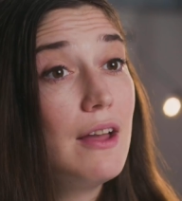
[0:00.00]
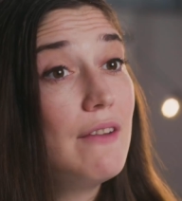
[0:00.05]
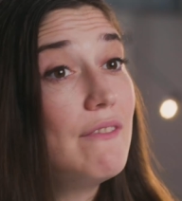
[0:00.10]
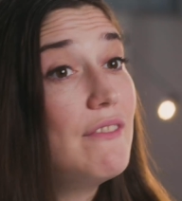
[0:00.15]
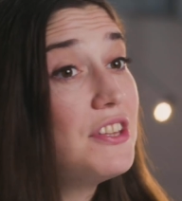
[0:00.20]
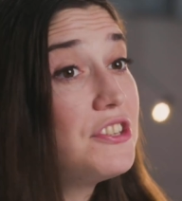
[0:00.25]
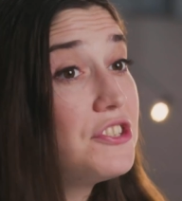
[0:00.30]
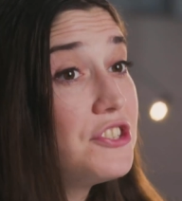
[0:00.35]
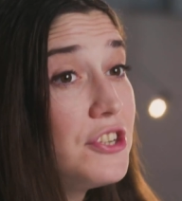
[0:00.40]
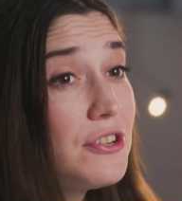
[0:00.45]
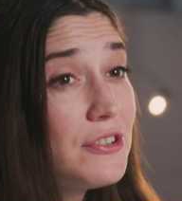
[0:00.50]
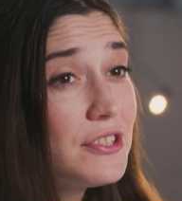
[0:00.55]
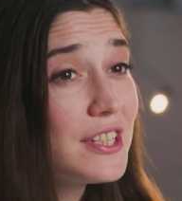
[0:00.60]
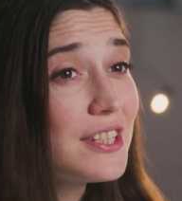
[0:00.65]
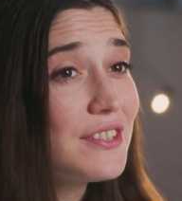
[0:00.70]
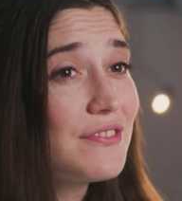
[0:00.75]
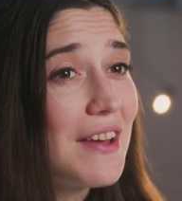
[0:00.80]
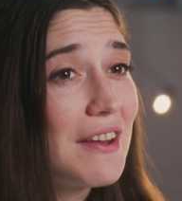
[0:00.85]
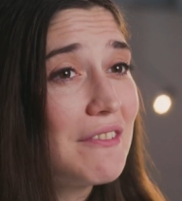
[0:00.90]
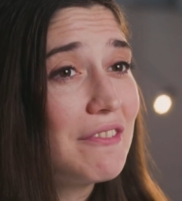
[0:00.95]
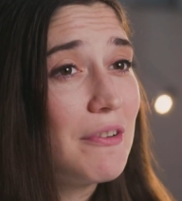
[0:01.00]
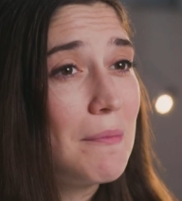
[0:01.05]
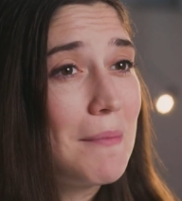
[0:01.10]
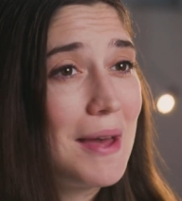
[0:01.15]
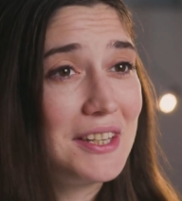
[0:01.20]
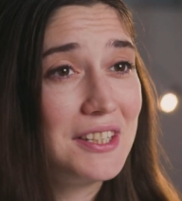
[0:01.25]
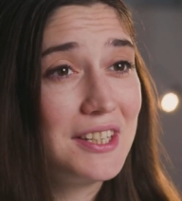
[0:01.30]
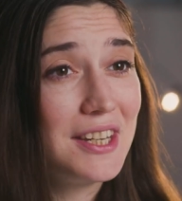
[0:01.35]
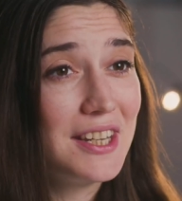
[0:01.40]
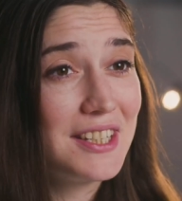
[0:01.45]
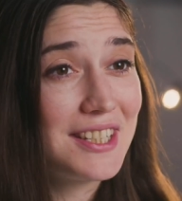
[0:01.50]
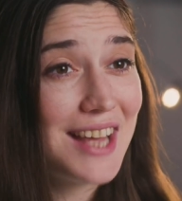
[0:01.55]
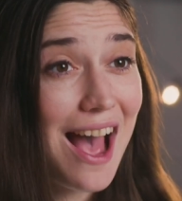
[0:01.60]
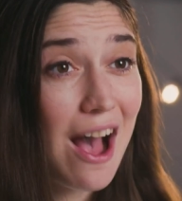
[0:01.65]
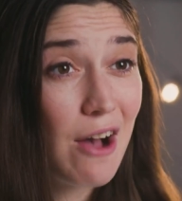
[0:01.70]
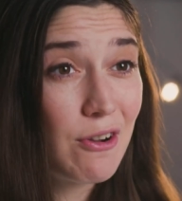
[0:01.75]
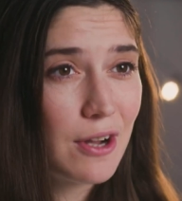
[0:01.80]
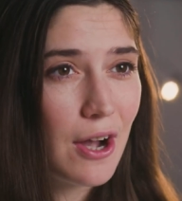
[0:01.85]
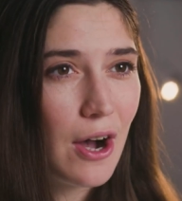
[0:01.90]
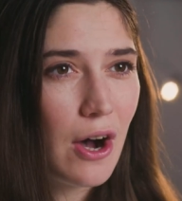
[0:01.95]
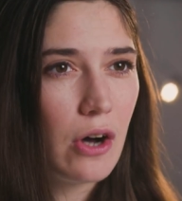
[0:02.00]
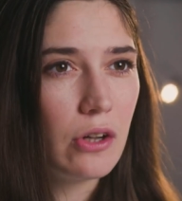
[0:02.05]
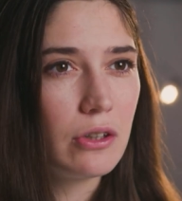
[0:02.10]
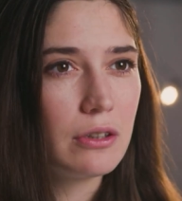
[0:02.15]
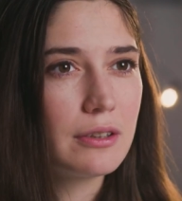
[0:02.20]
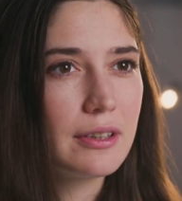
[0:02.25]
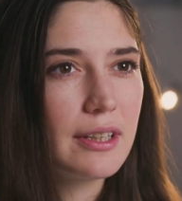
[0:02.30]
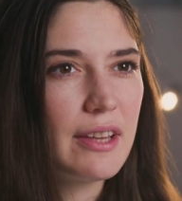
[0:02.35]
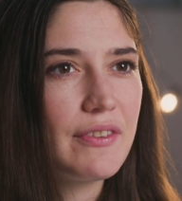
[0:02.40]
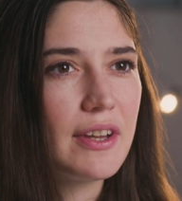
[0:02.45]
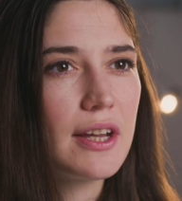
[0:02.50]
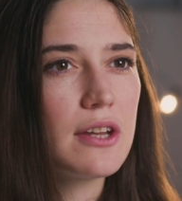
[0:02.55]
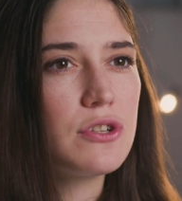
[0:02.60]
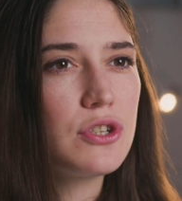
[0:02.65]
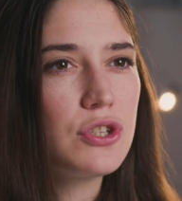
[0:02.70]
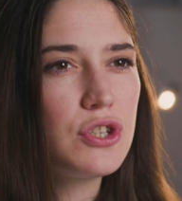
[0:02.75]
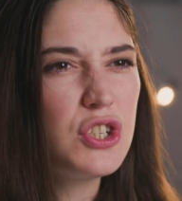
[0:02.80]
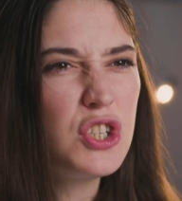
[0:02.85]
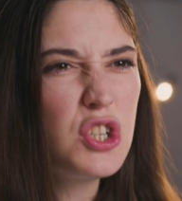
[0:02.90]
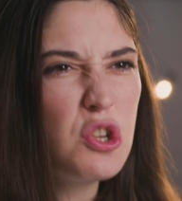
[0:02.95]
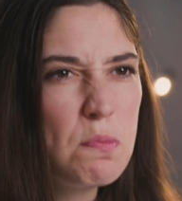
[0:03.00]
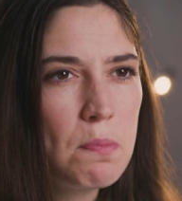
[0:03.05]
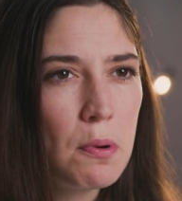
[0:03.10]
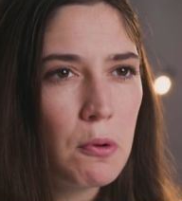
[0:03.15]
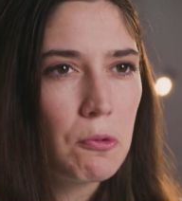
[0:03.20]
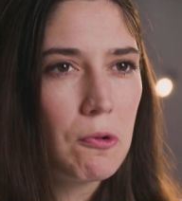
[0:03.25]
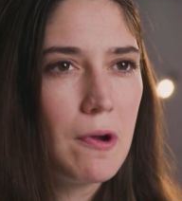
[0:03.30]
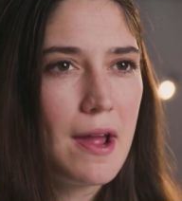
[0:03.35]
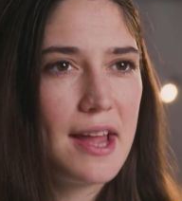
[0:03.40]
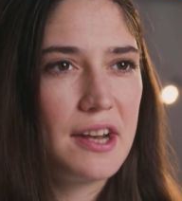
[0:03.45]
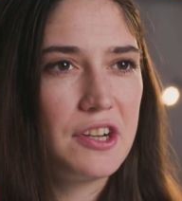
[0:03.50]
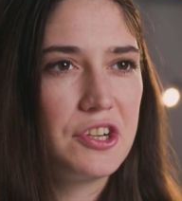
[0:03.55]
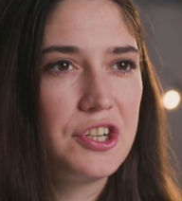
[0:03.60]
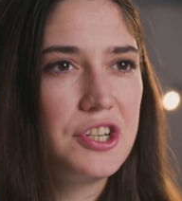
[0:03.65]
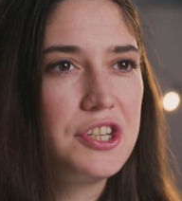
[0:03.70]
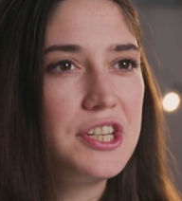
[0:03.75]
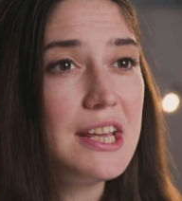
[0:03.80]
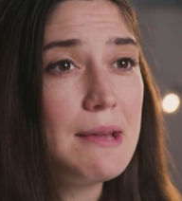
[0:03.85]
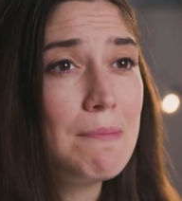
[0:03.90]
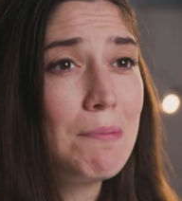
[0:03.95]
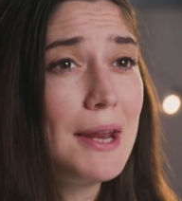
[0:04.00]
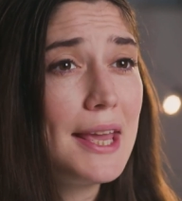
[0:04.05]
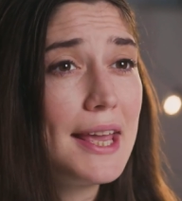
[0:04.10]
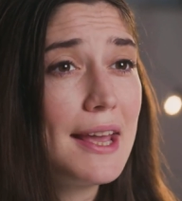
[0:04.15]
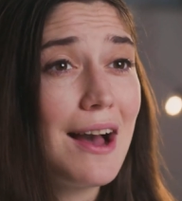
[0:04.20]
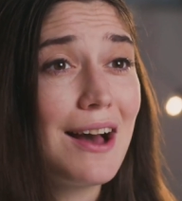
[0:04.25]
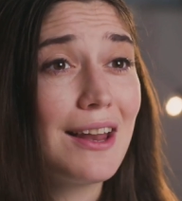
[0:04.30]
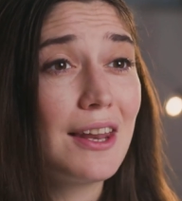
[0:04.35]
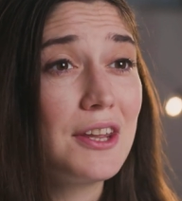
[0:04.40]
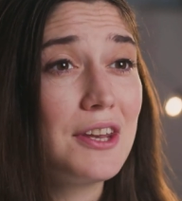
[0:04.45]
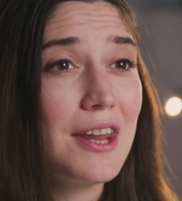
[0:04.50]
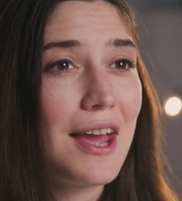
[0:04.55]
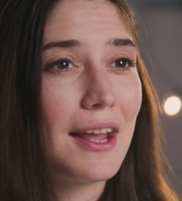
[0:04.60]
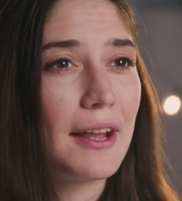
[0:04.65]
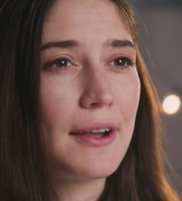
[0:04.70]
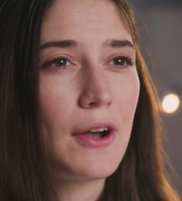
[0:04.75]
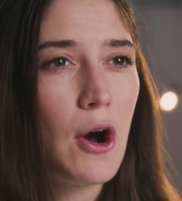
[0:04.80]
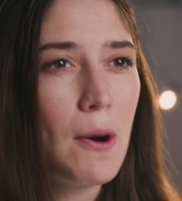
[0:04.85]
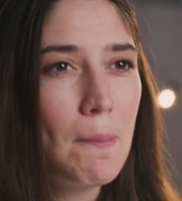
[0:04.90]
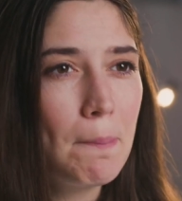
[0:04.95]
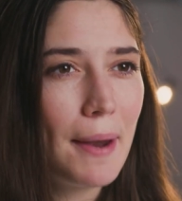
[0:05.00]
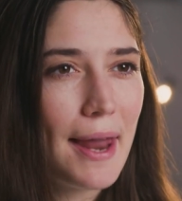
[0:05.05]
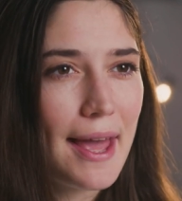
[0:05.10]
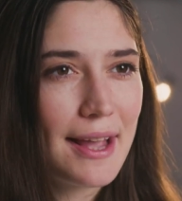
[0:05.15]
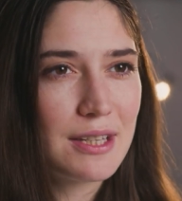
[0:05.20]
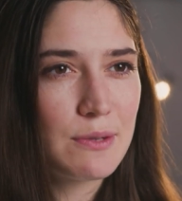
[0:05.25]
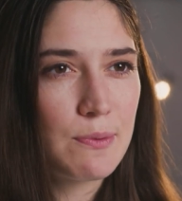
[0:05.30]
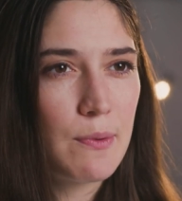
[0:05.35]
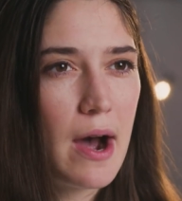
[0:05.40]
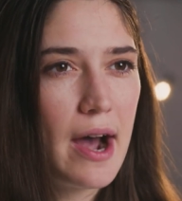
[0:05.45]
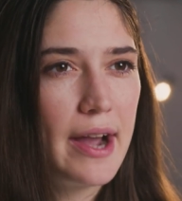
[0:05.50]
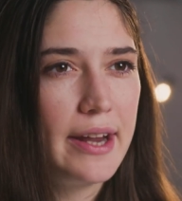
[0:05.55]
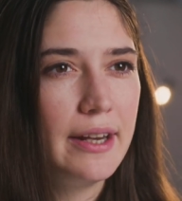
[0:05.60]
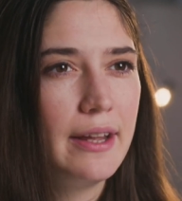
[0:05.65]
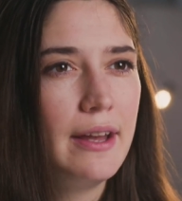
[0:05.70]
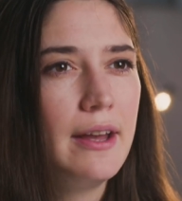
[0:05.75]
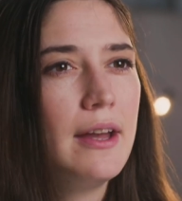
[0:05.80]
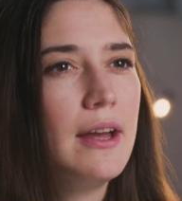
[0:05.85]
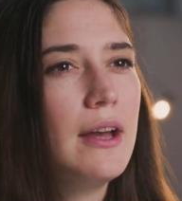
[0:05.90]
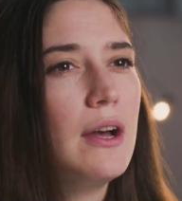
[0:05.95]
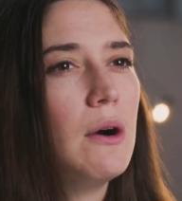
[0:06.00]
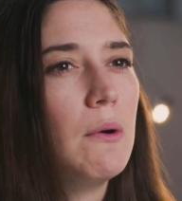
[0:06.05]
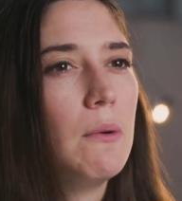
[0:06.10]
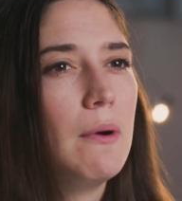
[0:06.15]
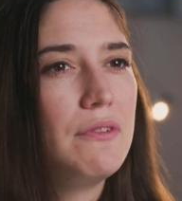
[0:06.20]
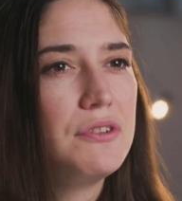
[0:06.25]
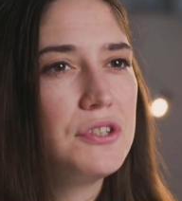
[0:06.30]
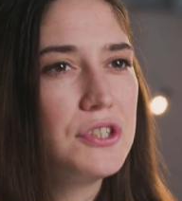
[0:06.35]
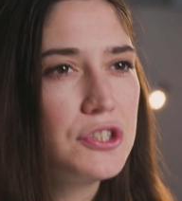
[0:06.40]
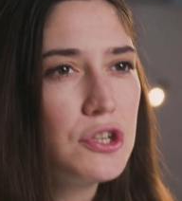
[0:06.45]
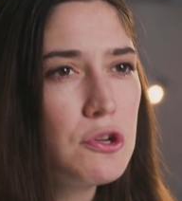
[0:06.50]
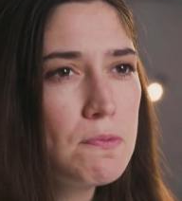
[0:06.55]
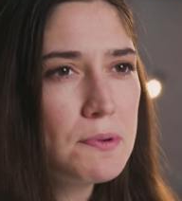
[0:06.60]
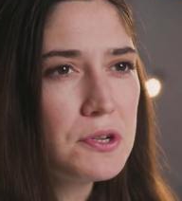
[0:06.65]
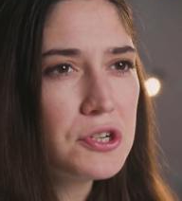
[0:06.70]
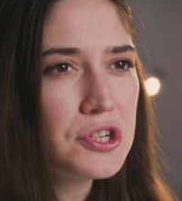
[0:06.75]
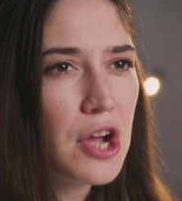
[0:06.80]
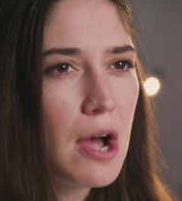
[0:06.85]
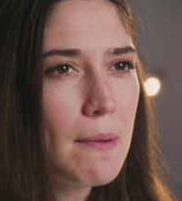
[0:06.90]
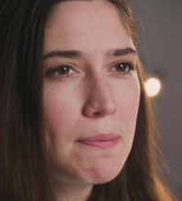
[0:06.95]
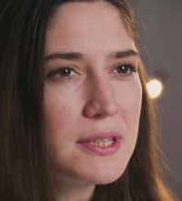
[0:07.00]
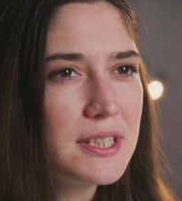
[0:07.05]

This juice is then fermented into alcohol, giving a super rich, deeply coloured and complex wine with super sharp